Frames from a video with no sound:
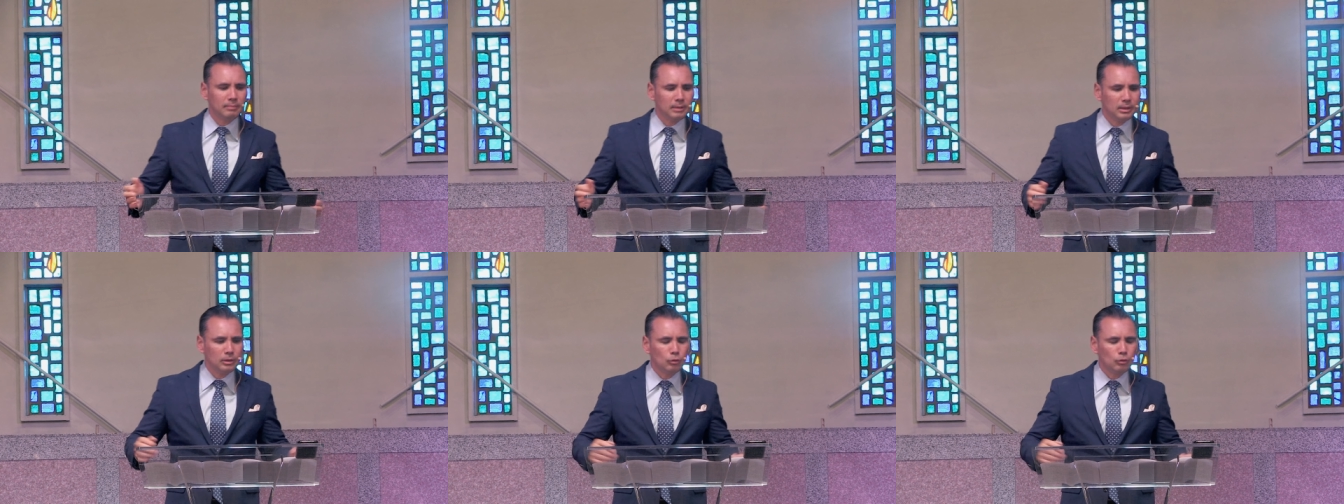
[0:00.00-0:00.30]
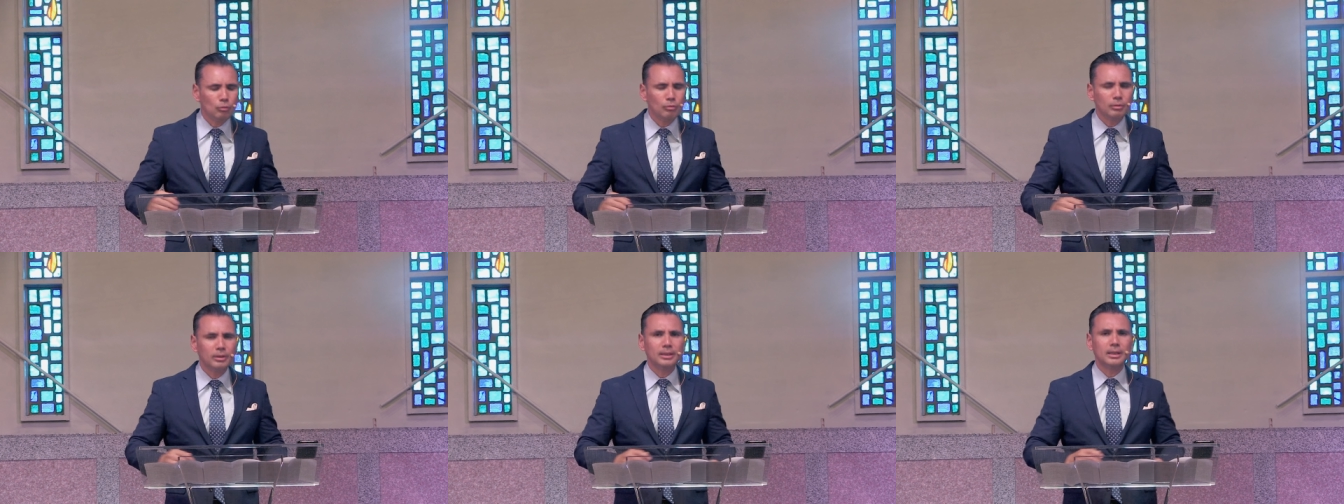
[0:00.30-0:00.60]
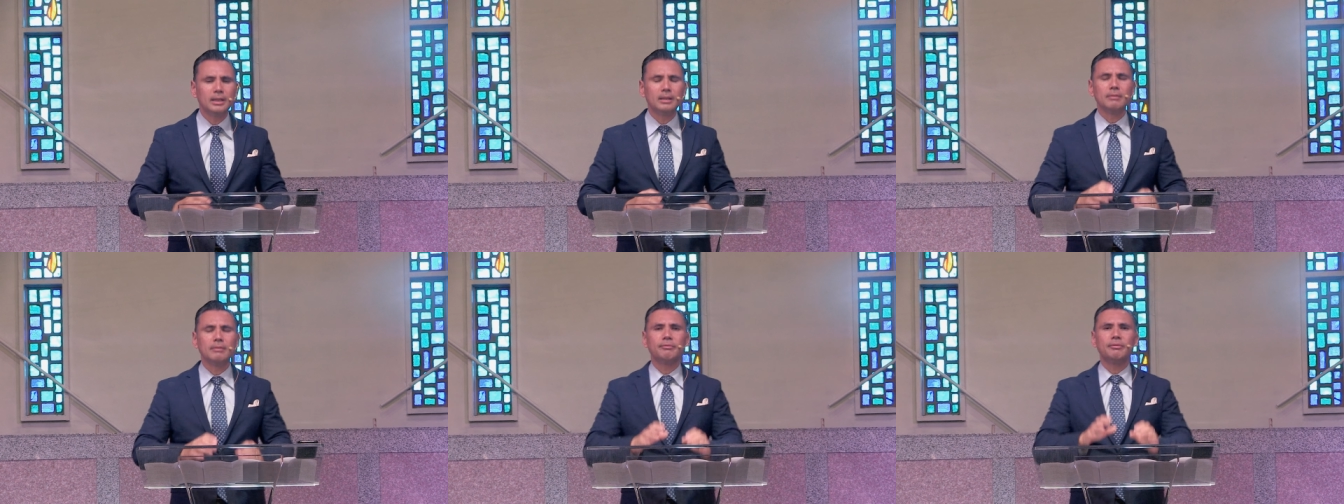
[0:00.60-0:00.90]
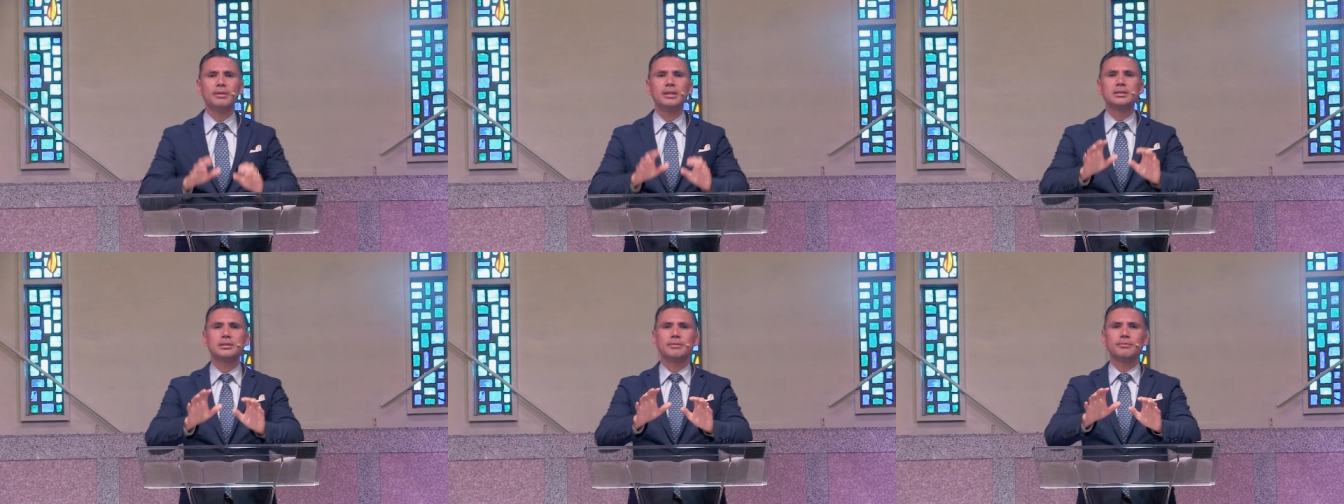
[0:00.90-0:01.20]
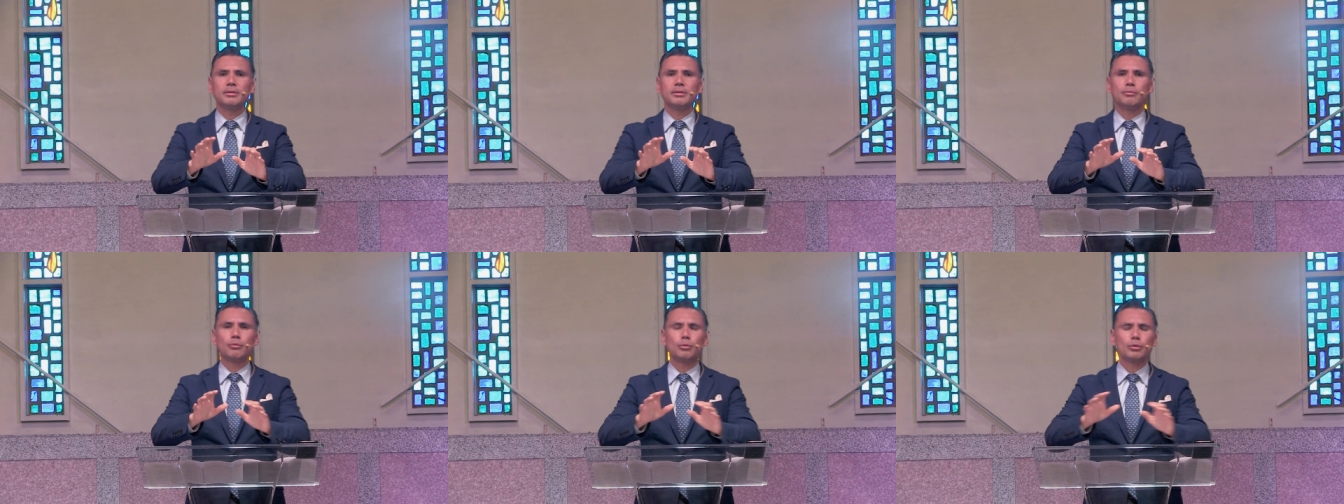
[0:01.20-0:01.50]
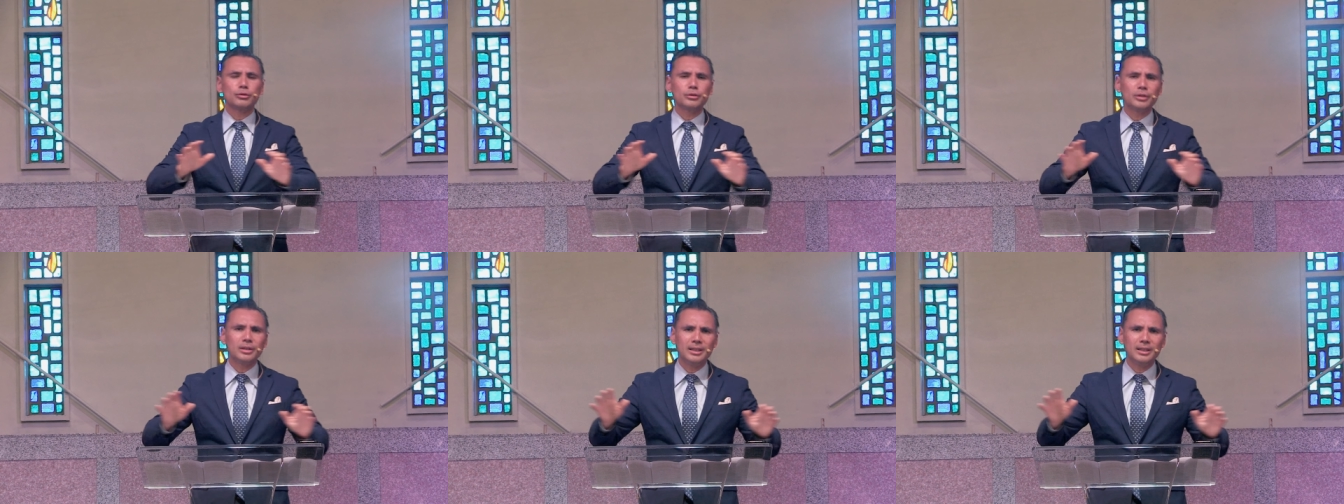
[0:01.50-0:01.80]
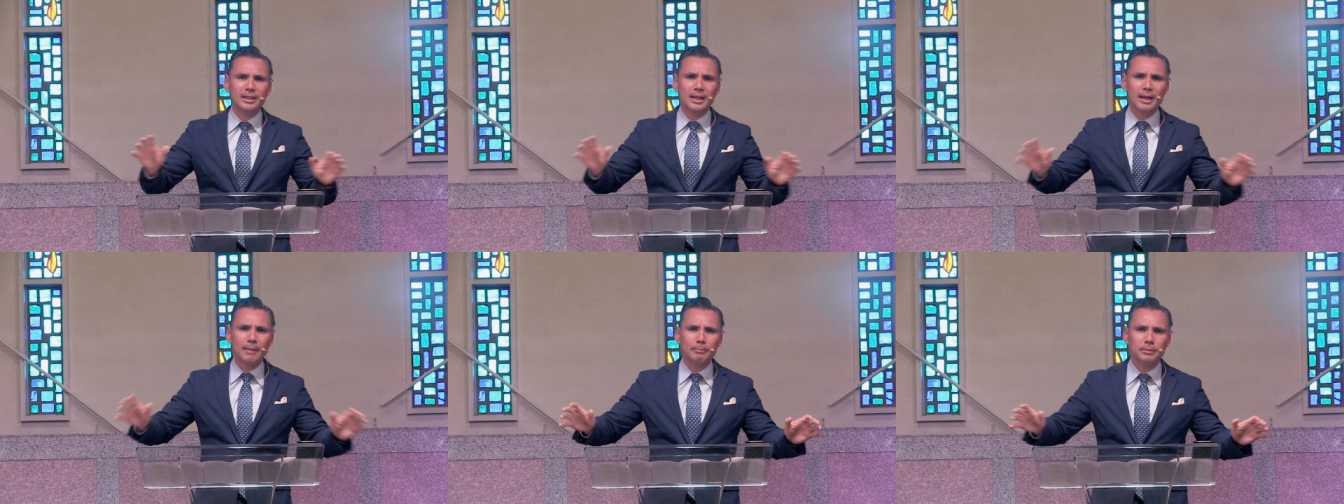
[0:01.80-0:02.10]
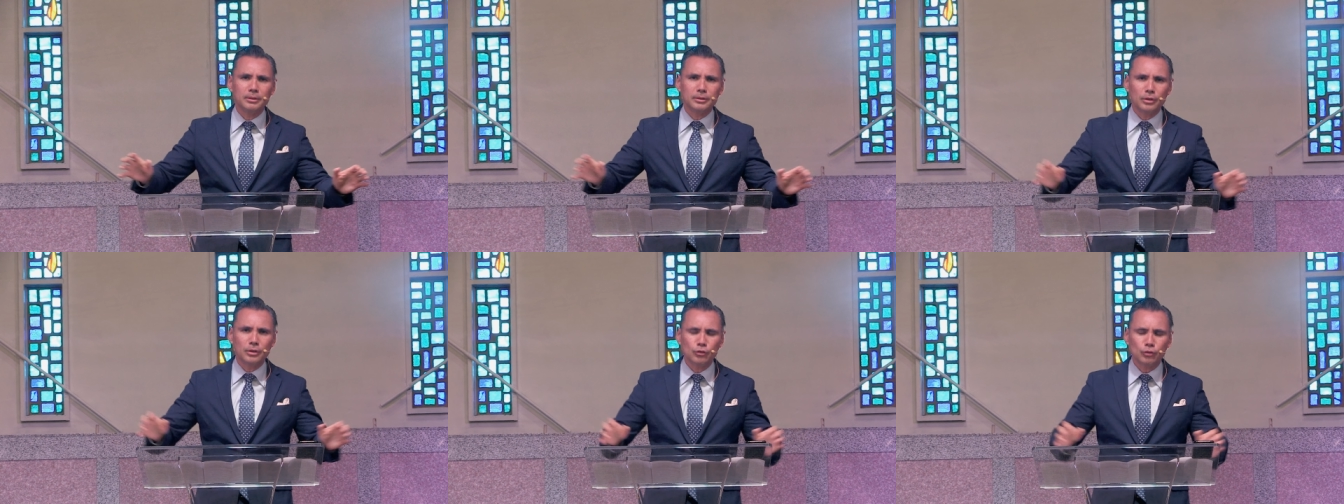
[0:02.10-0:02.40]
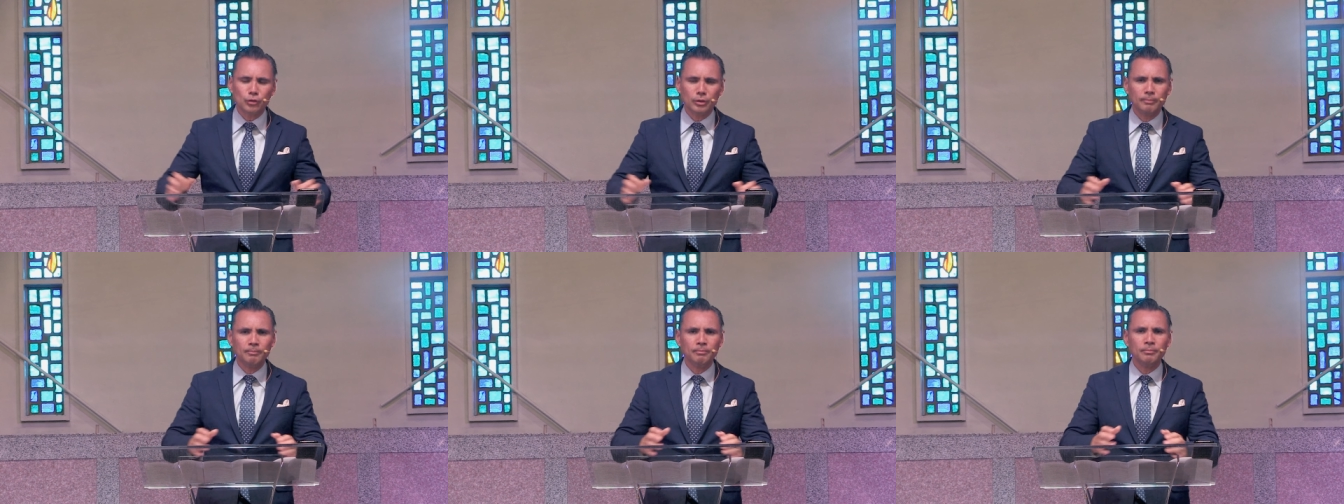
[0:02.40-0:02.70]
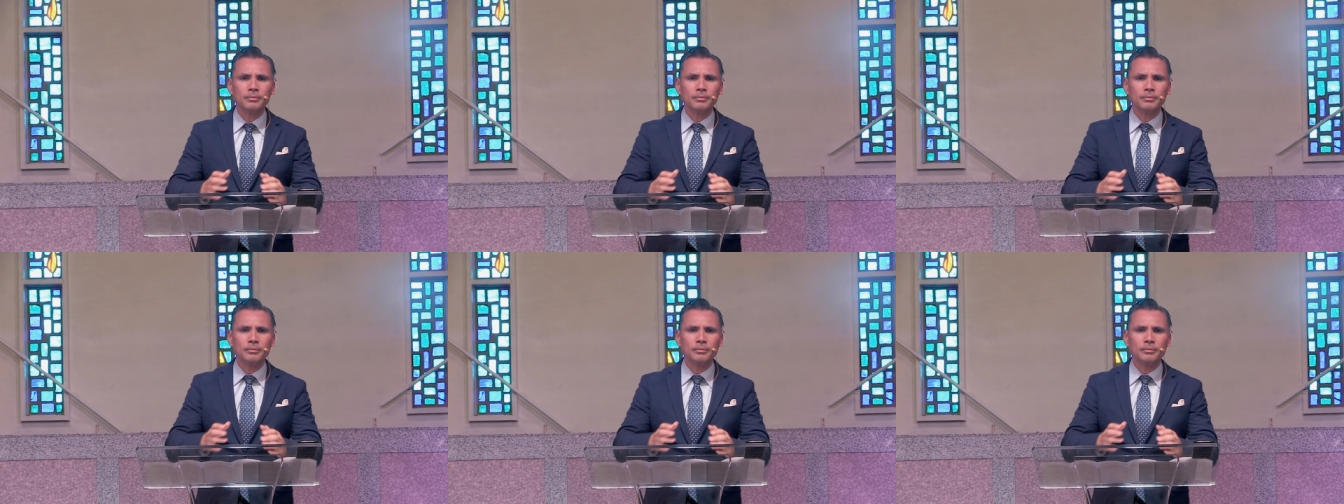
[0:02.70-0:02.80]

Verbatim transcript: be doing in the face of adversity and opposition